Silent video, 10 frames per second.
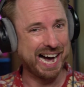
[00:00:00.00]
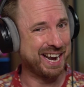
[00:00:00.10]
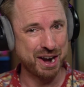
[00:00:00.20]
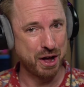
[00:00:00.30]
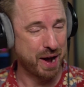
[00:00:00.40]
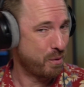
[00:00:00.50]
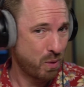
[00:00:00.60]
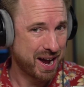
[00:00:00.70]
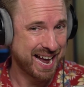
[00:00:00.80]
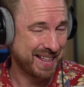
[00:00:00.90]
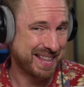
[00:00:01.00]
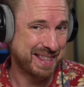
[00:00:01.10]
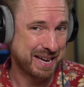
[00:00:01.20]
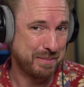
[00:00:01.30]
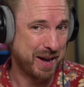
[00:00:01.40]
I don't know why it had
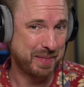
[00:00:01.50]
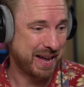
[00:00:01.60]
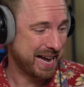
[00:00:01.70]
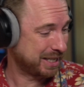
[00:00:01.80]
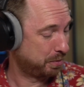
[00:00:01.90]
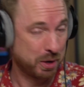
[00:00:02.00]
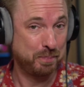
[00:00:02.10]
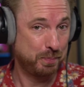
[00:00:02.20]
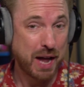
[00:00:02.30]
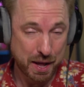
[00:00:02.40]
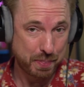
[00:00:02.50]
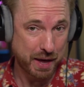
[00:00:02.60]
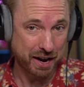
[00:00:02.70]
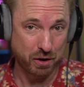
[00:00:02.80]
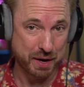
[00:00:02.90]
that thing about the X, but
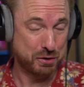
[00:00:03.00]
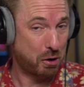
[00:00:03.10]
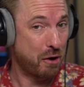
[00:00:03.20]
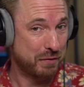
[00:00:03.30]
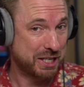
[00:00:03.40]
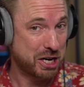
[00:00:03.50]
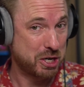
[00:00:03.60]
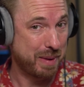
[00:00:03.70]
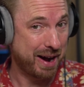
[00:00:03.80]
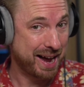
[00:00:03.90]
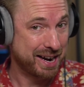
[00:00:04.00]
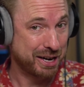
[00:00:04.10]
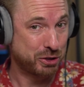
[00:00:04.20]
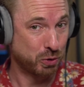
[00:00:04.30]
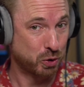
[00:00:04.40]
then I got into a conversation about A
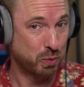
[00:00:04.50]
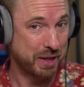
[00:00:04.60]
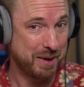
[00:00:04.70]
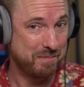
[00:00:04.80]
I tools with